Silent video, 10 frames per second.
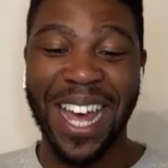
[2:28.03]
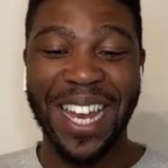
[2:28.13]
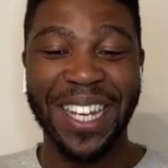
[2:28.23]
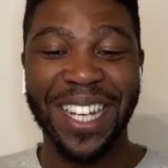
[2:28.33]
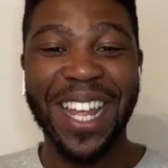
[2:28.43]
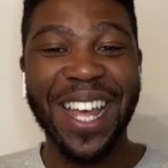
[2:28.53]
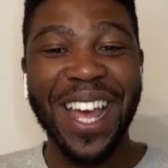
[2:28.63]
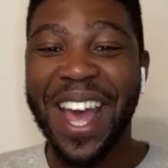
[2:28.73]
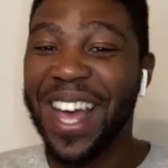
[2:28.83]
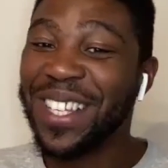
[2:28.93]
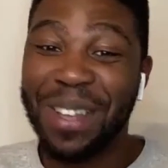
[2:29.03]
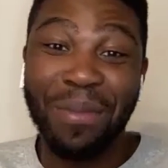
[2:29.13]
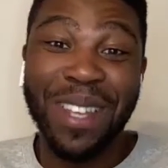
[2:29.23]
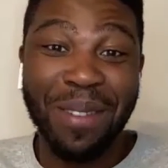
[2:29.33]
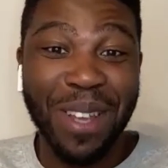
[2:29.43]
And
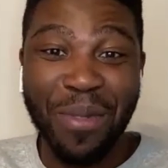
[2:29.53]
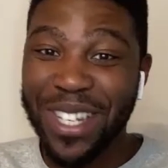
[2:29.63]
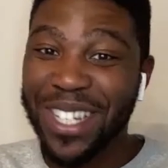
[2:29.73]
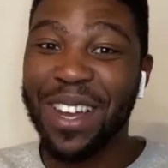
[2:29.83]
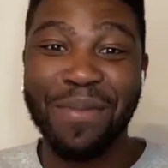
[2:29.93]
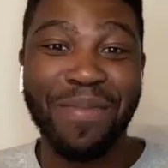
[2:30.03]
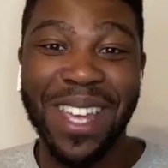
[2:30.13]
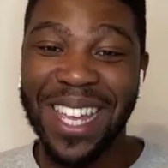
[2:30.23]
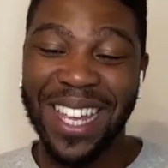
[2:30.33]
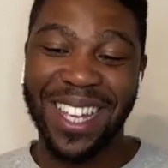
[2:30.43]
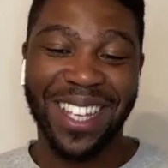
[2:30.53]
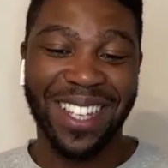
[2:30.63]
sometimes I wish I could be